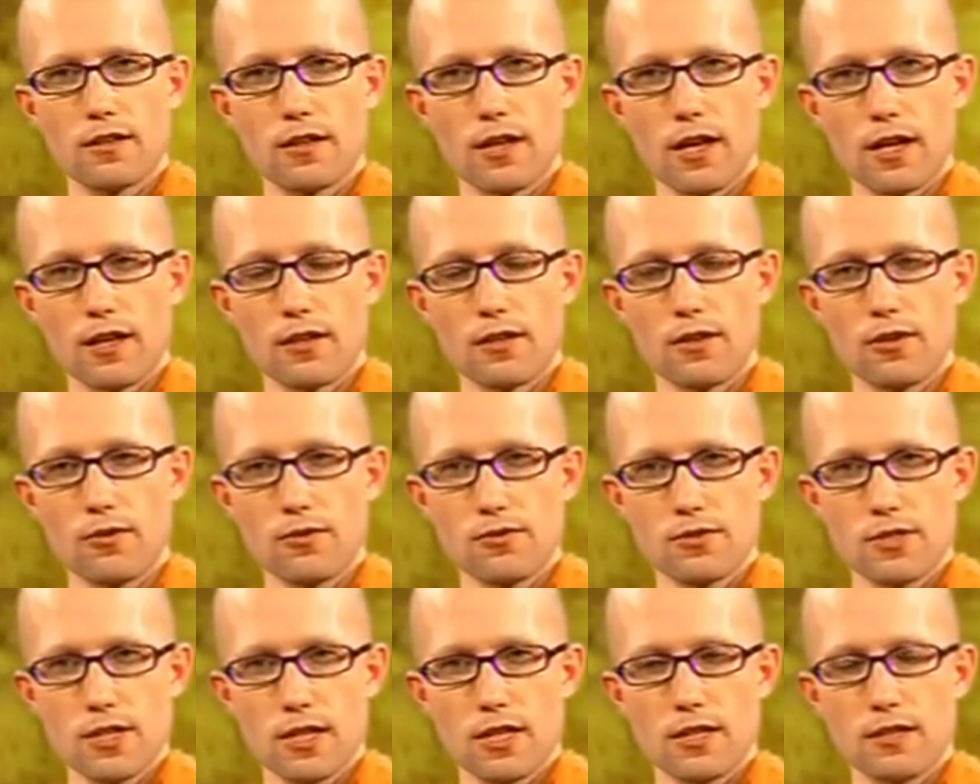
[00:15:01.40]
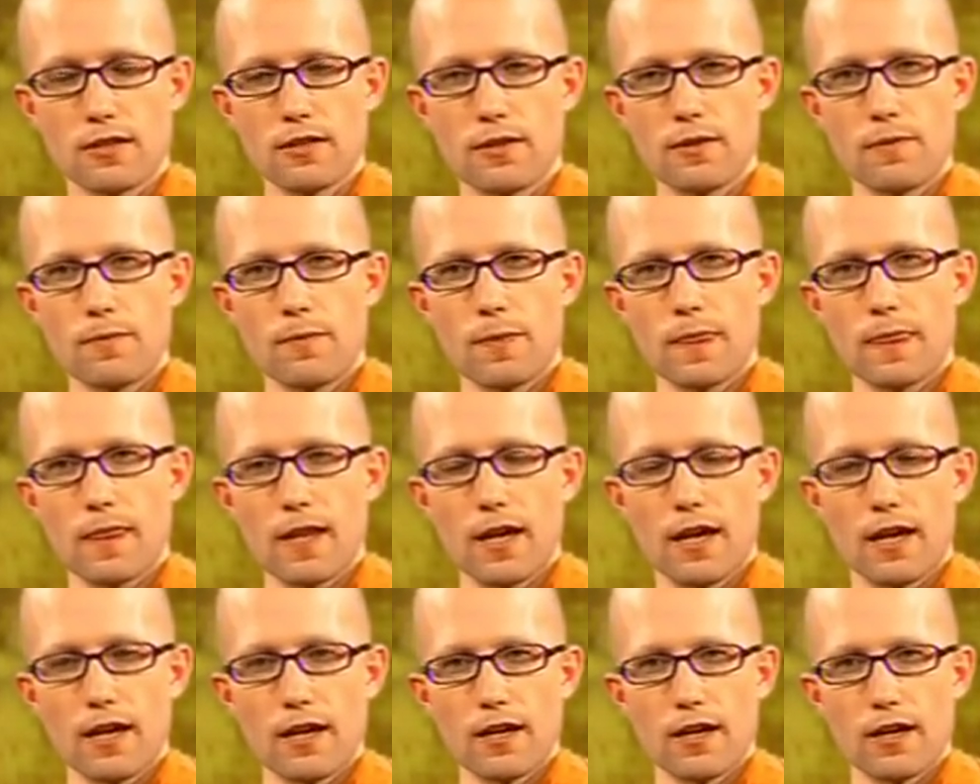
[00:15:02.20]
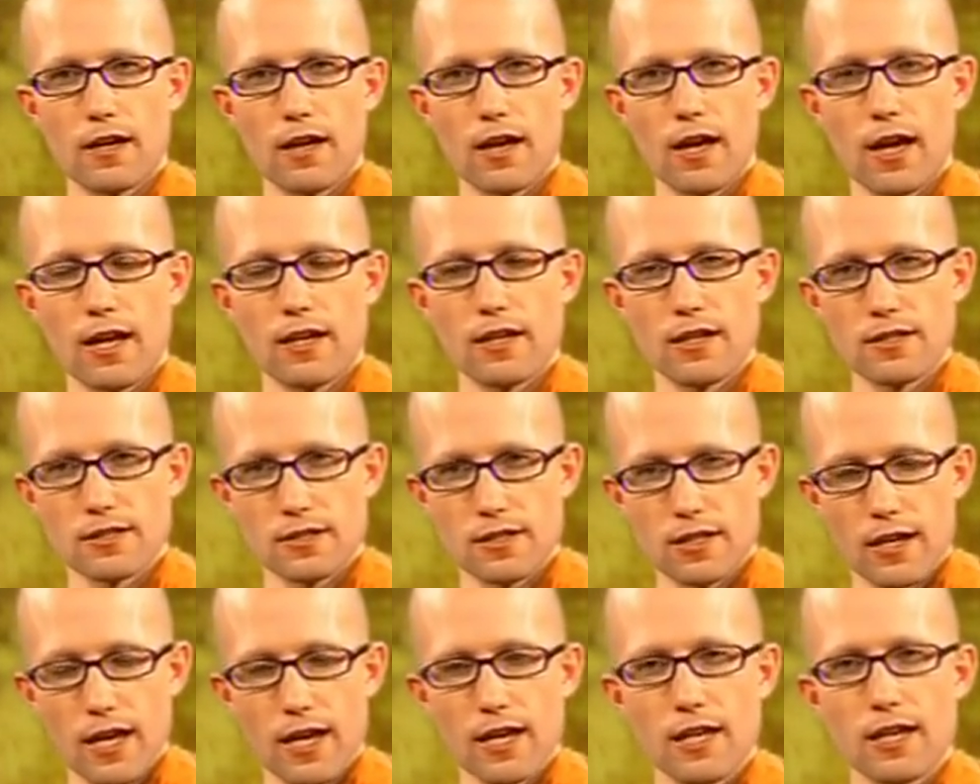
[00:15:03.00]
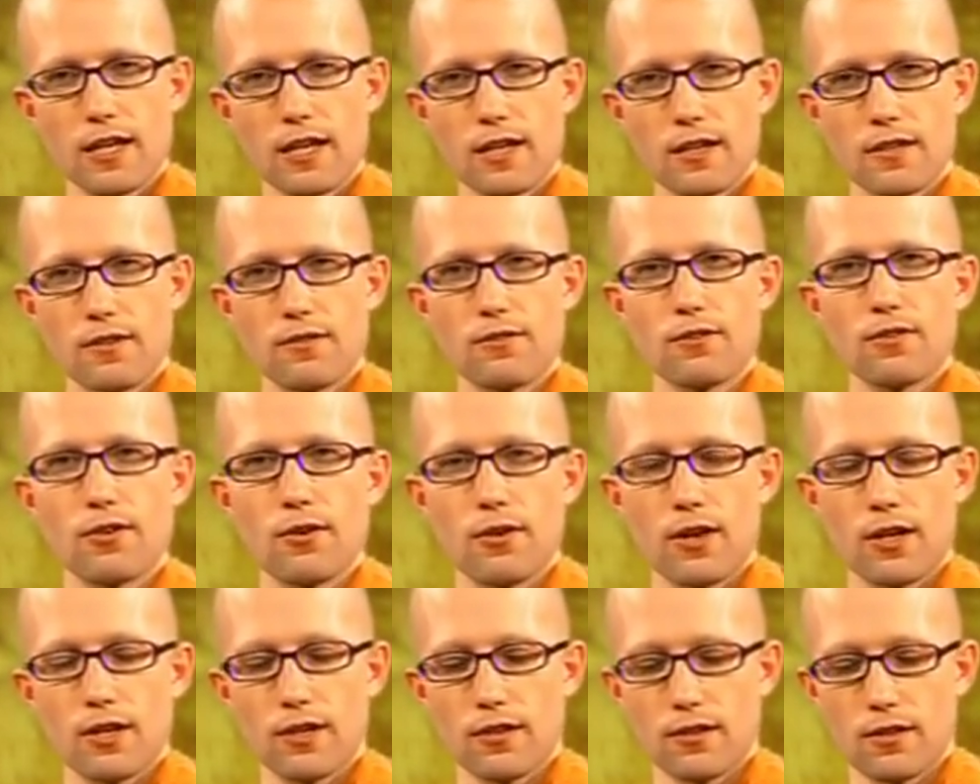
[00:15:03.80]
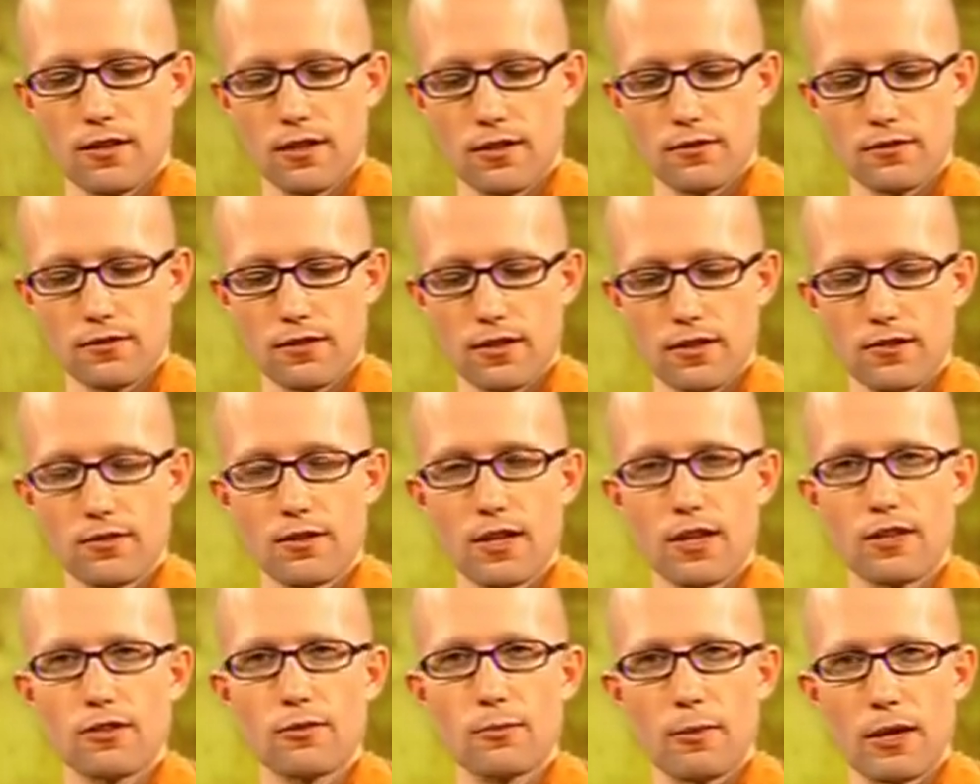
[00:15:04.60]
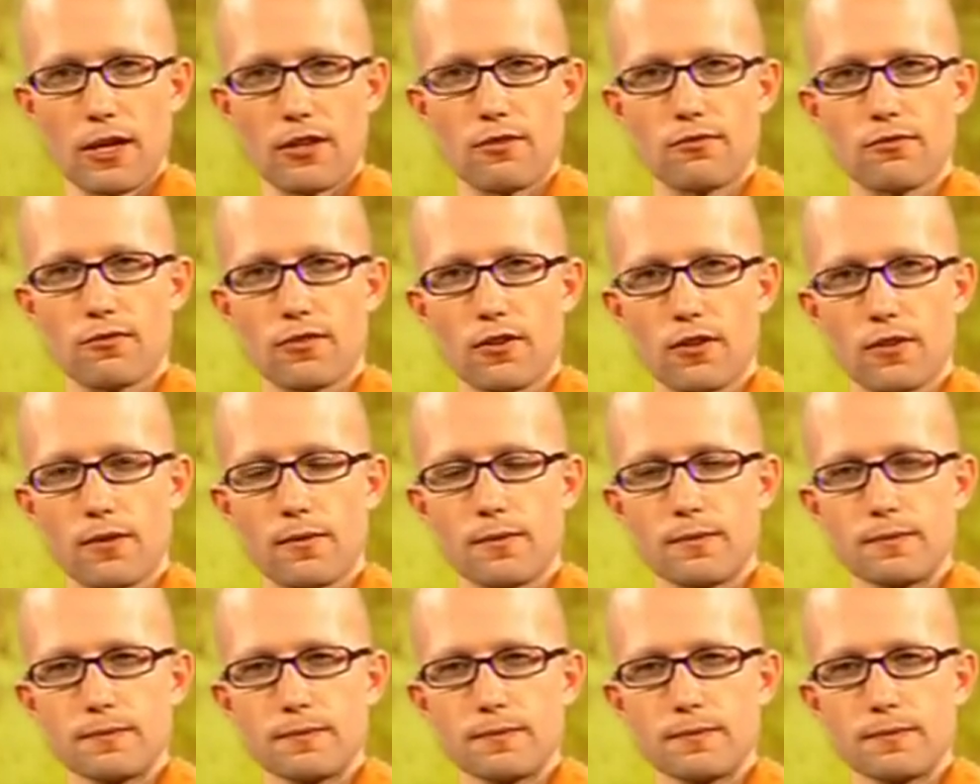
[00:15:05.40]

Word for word: that knows it, uh, and doesn't like it and so on, and, and says that's painful,